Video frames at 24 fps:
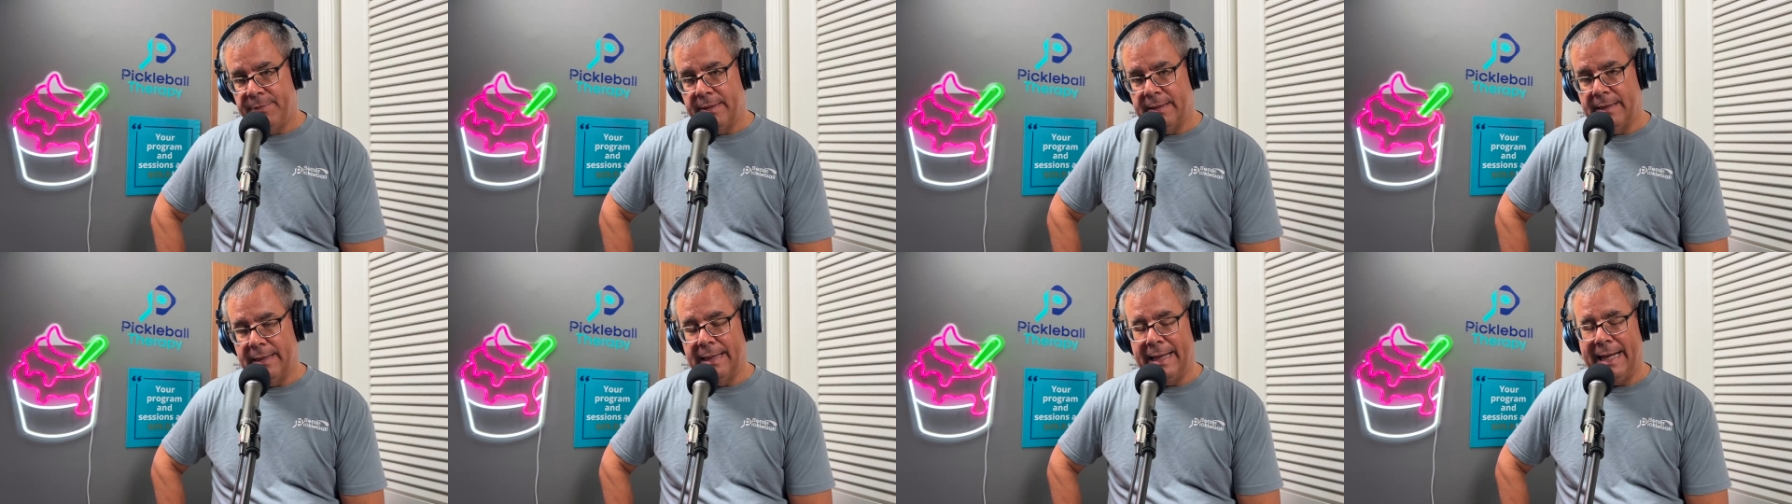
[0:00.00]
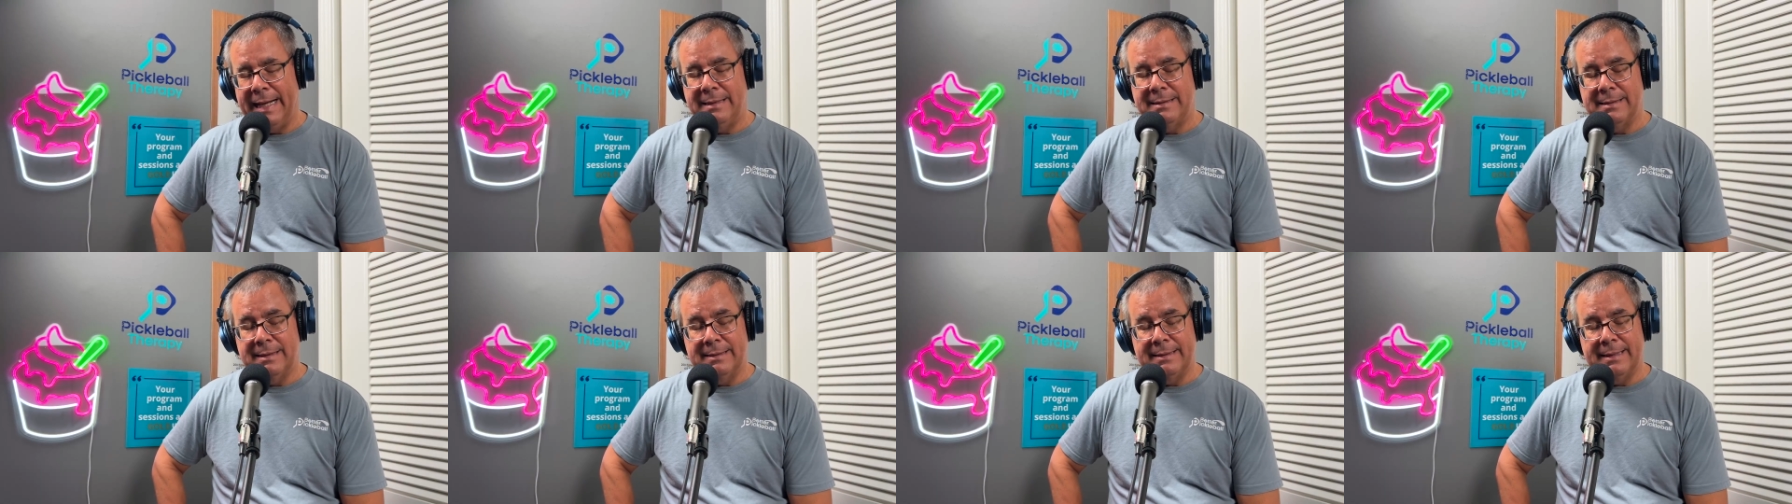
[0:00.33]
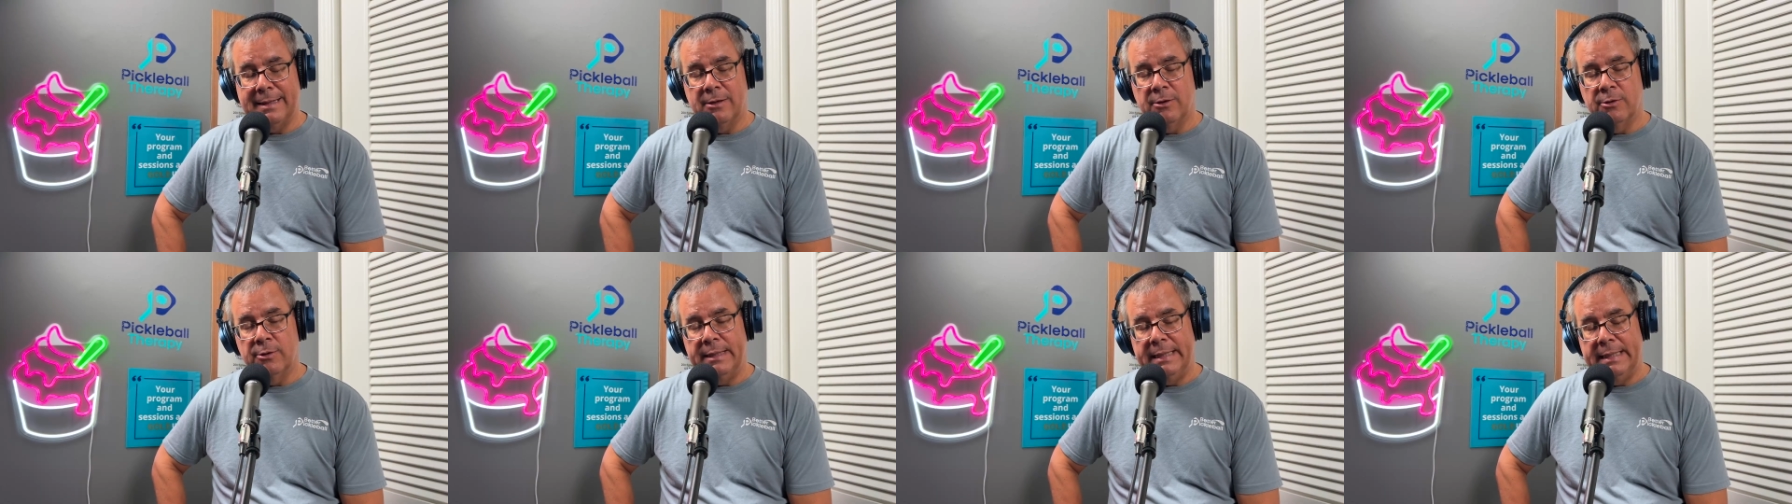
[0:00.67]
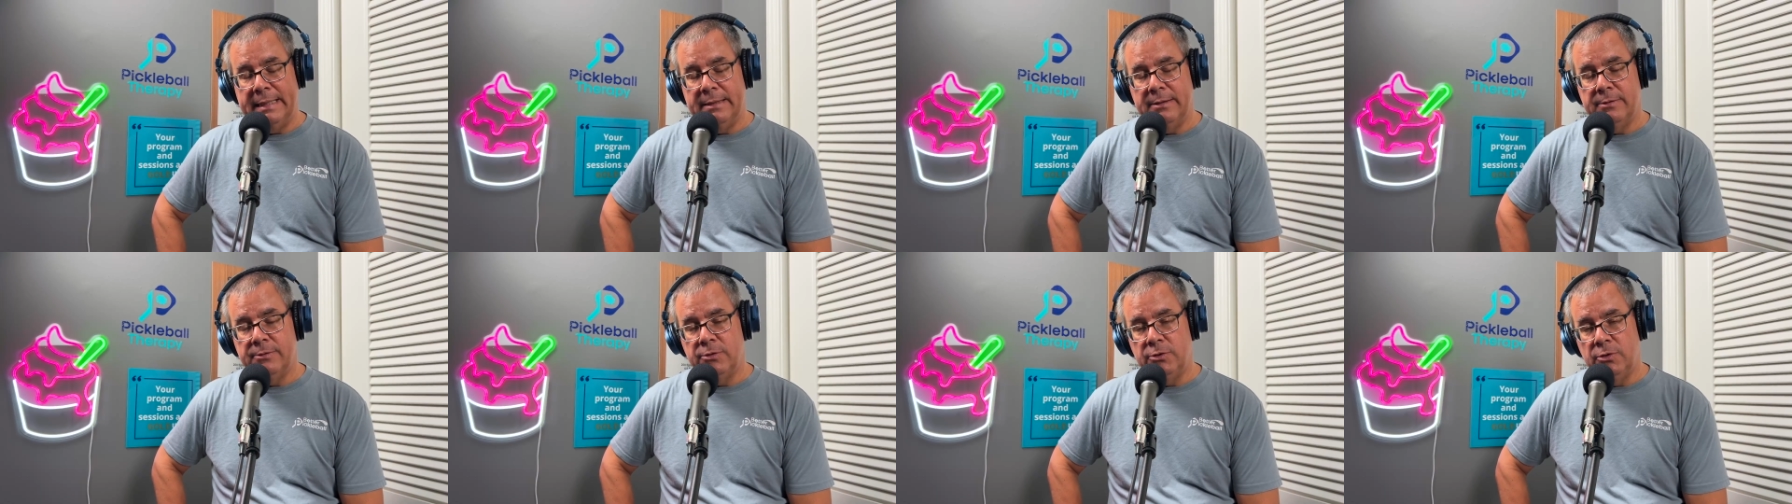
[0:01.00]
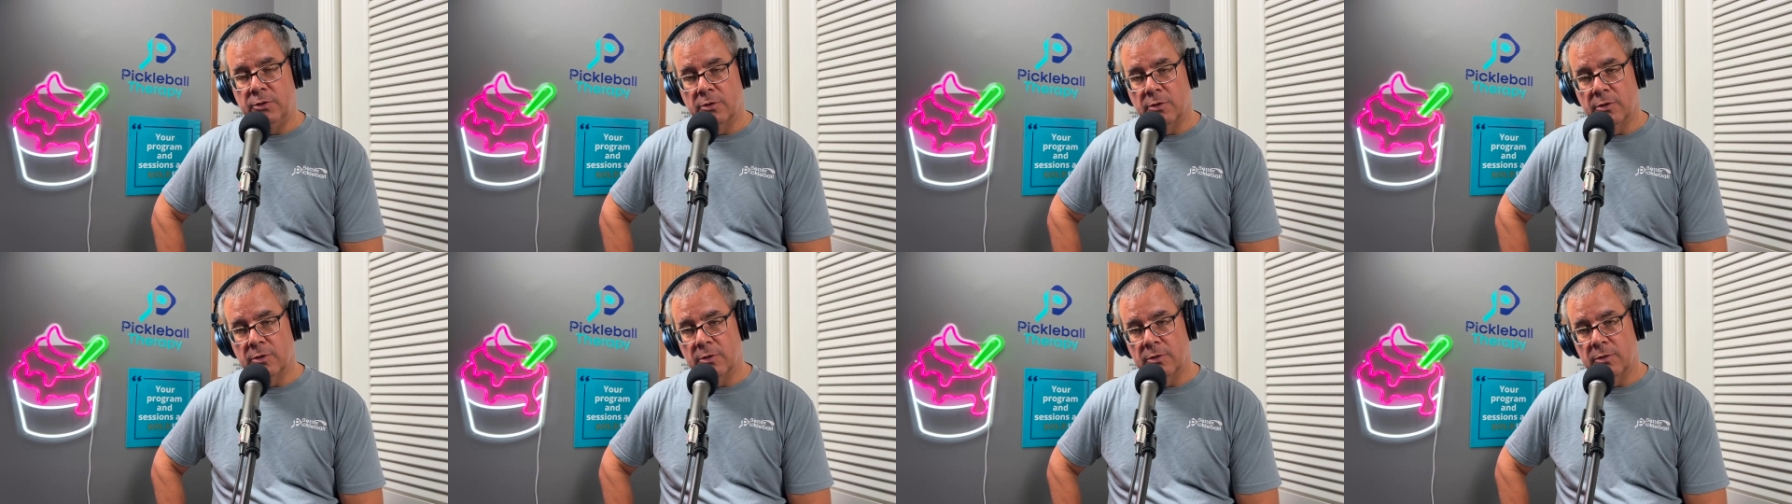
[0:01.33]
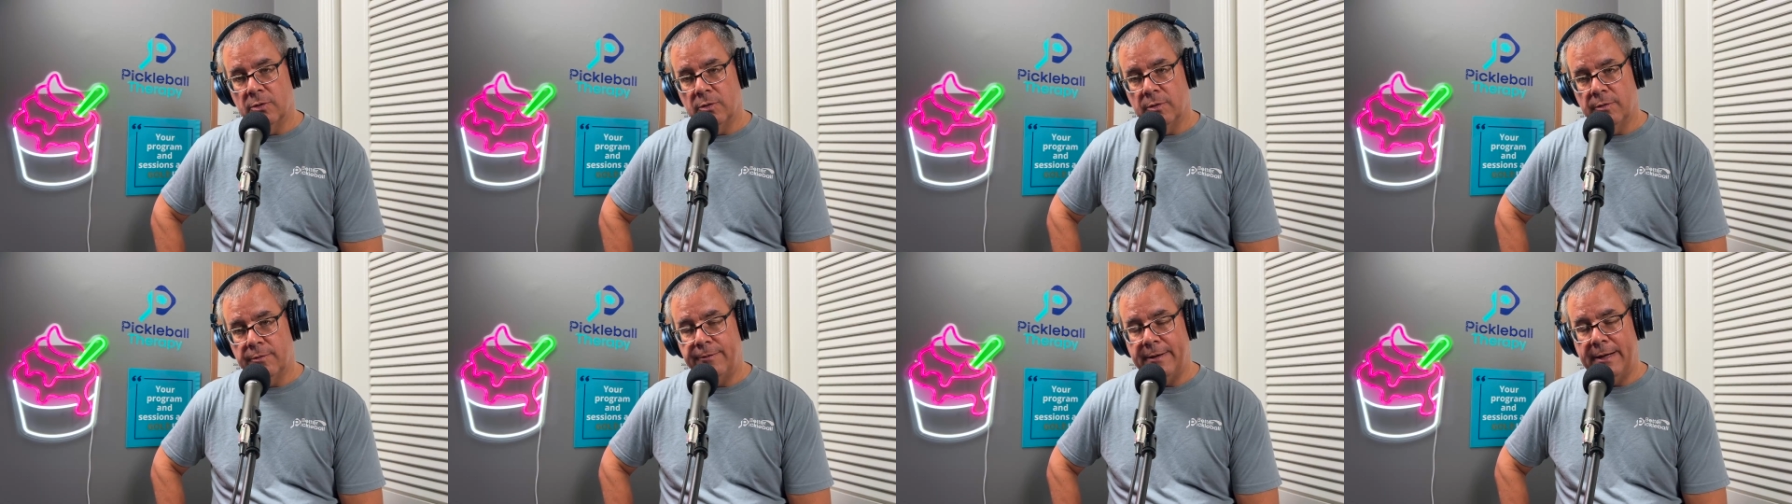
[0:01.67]
The latent error is
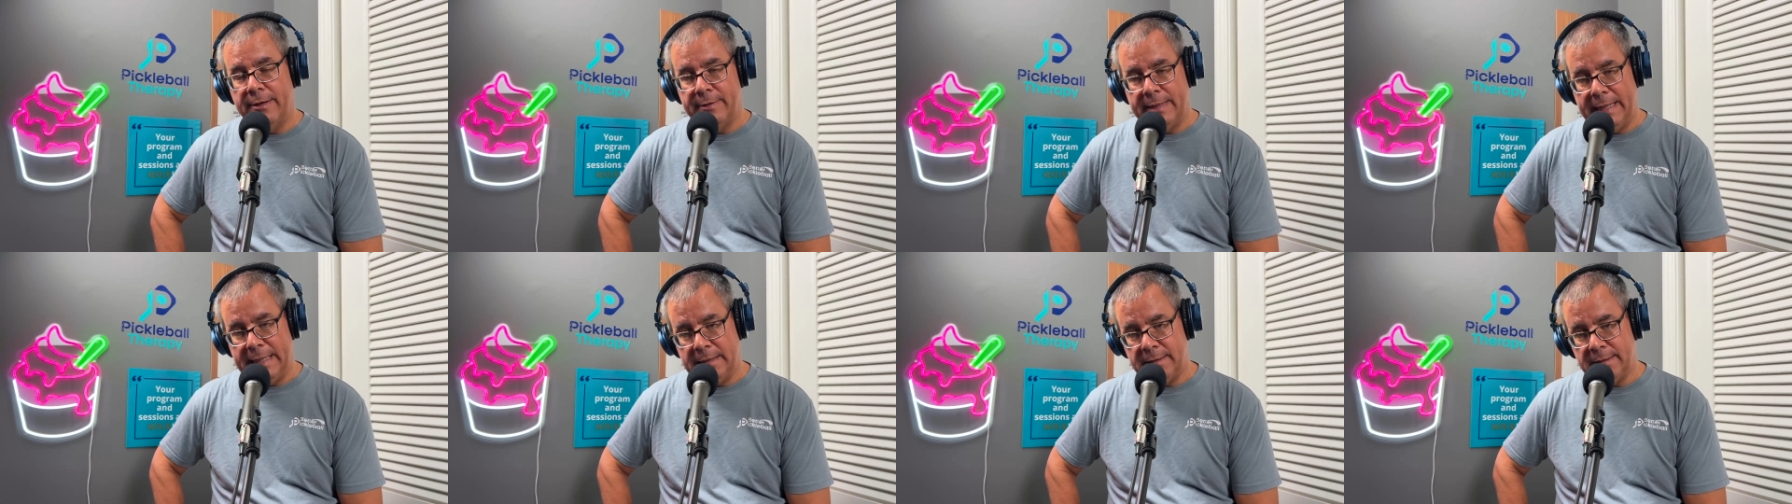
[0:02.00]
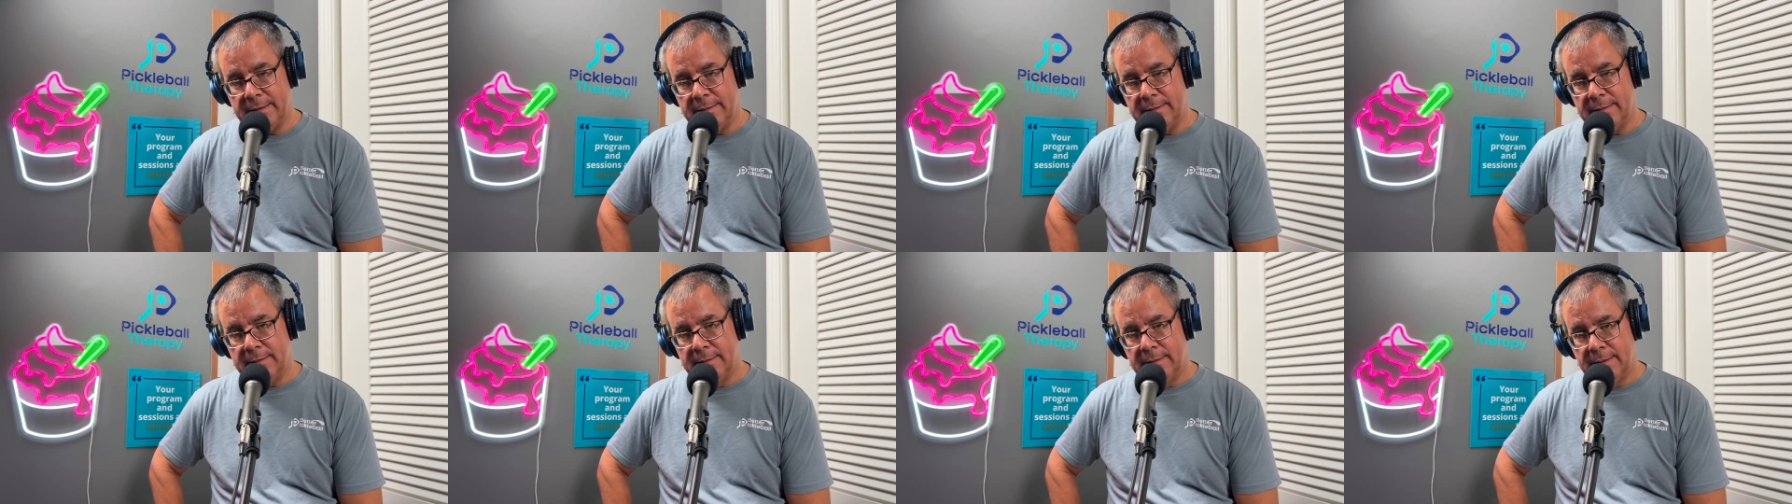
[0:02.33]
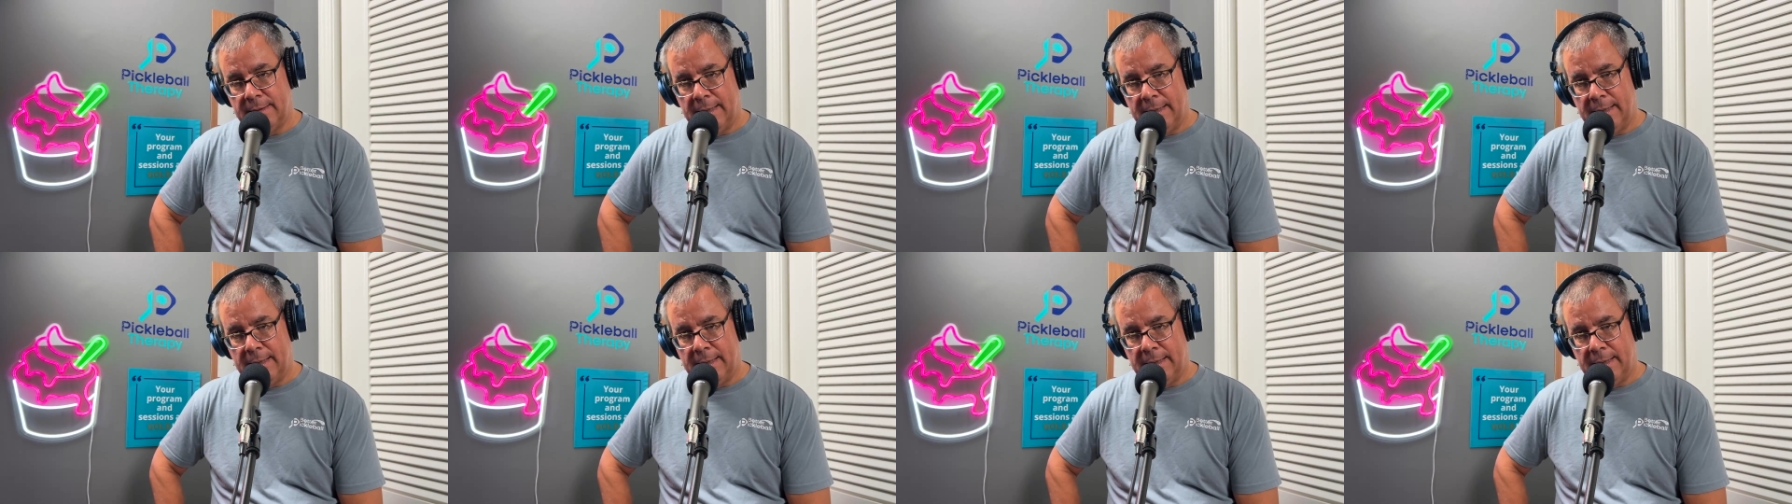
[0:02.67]
your foundation.